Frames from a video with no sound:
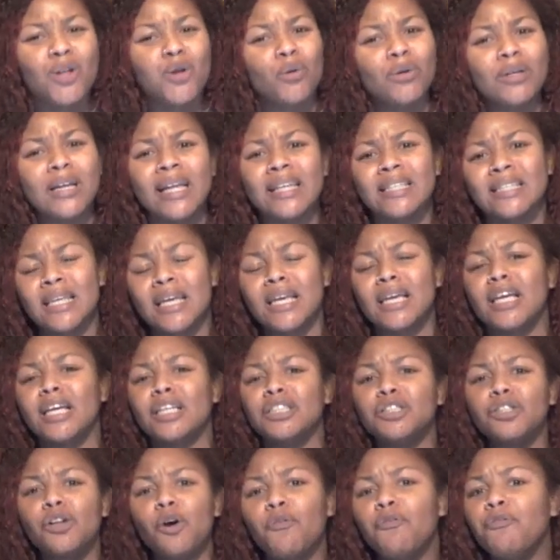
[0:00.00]
You need to
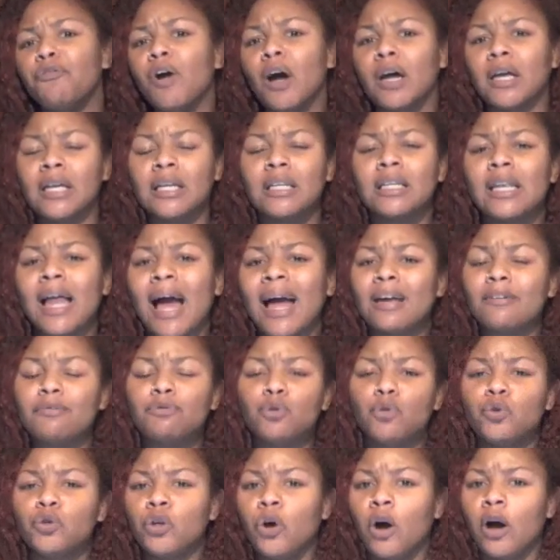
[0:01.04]
get your fucking life,
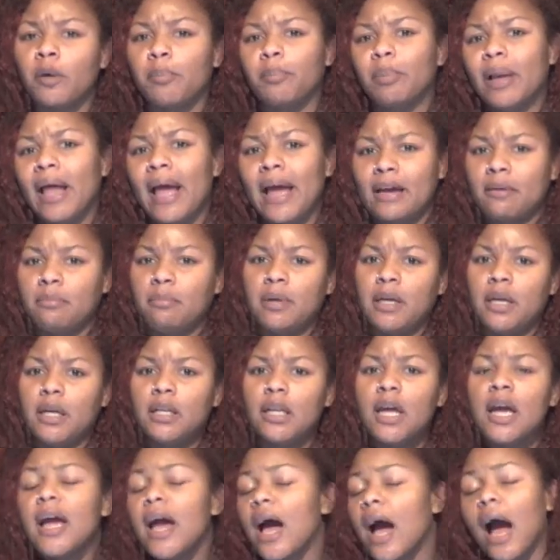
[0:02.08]
New York black
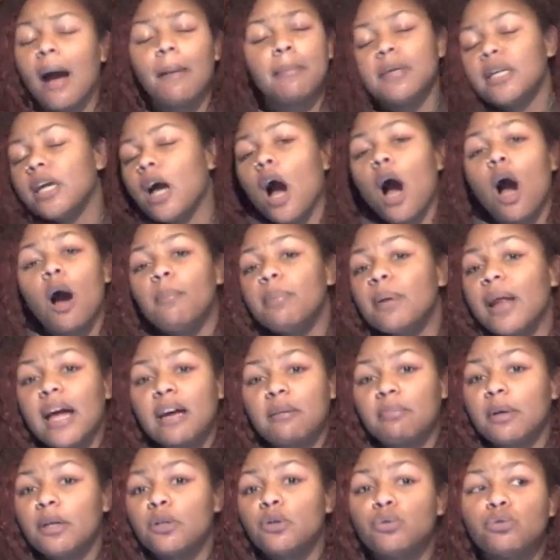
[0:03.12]
men. I mean, all
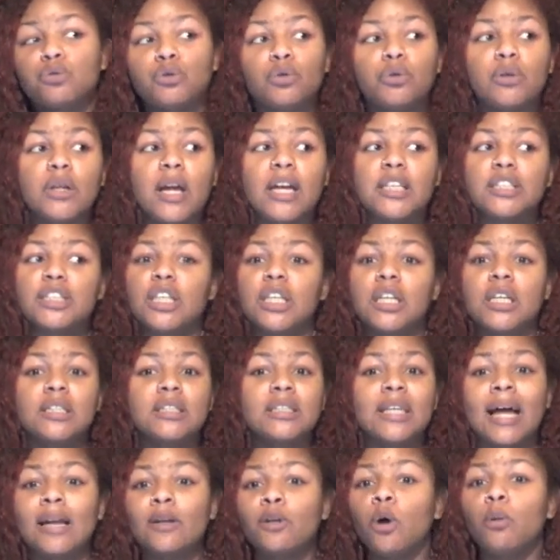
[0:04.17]
black men who do that shit,
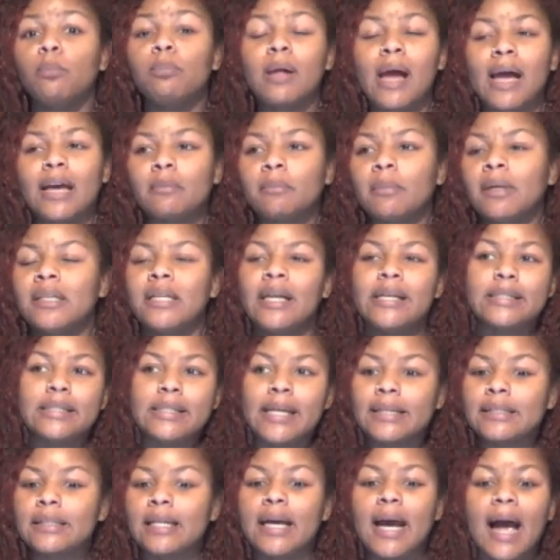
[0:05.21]
because I know black men that
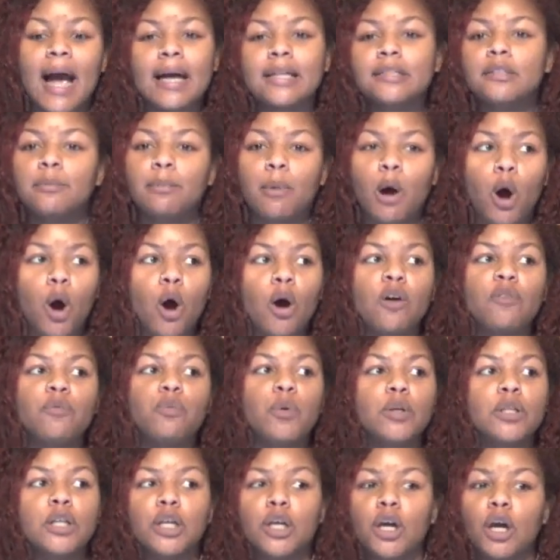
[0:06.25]
take the condom off
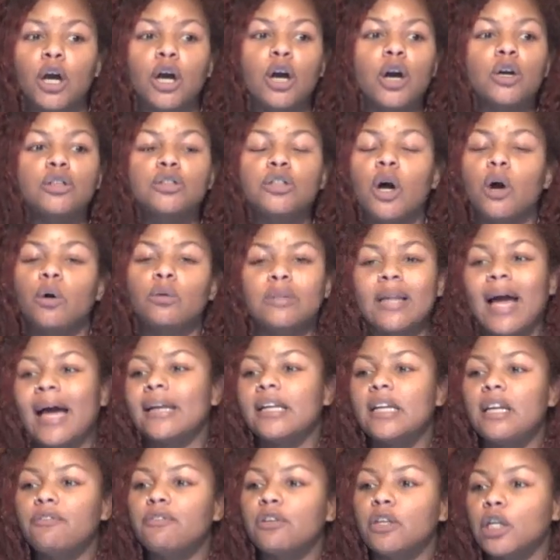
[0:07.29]
when a girl
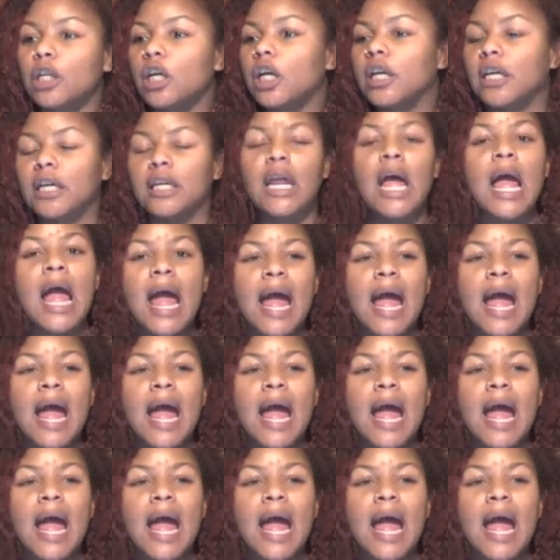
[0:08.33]
not even looking.